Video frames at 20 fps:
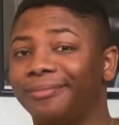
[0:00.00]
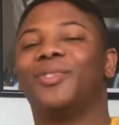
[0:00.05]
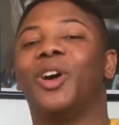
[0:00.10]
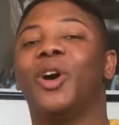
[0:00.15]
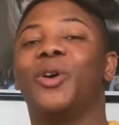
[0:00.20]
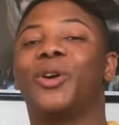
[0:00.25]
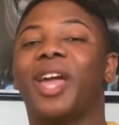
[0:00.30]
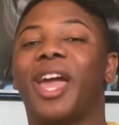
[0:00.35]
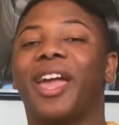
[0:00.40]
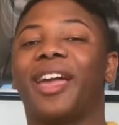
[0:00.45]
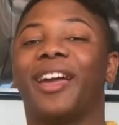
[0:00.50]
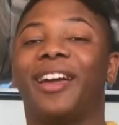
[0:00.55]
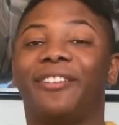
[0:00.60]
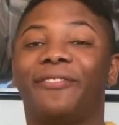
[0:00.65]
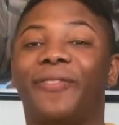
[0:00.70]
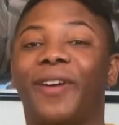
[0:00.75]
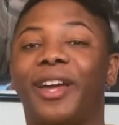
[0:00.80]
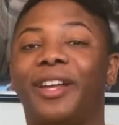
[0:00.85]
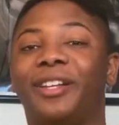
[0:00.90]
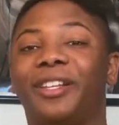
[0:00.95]
Okay, and
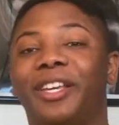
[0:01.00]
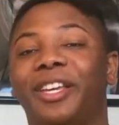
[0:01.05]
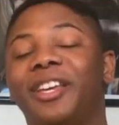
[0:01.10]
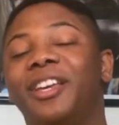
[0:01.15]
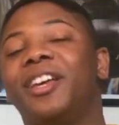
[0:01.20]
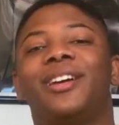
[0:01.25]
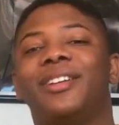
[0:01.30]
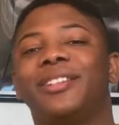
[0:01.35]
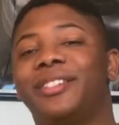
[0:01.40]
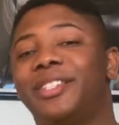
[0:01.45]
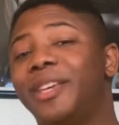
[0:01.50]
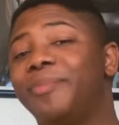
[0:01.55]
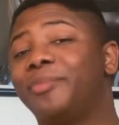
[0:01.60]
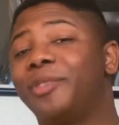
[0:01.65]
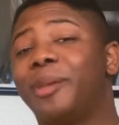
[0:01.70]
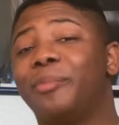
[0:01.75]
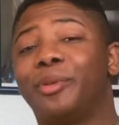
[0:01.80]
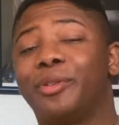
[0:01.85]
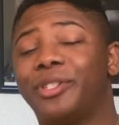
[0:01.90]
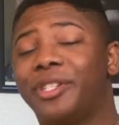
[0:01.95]
finally, tip
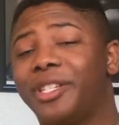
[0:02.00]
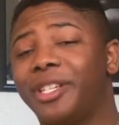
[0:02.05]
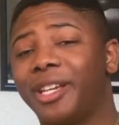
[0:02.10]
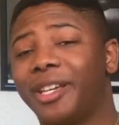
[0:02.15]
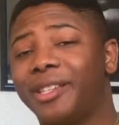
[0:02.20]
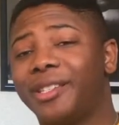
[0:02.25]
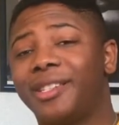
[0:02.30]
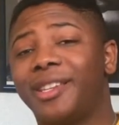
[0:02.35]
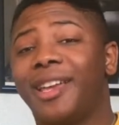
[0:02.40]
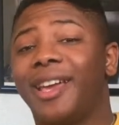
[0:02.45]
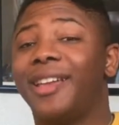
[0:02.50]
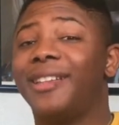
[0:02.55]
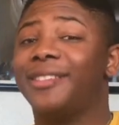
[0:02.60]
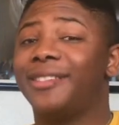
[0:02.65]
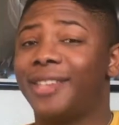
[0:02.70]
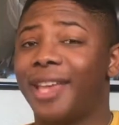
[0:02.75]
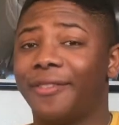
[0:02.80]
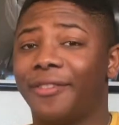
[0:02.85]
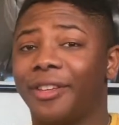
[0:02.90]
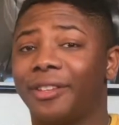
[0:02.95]
number 6 and
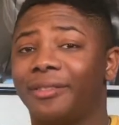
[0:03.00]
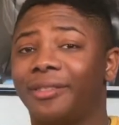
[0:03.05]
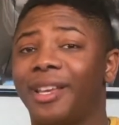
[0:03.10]
7.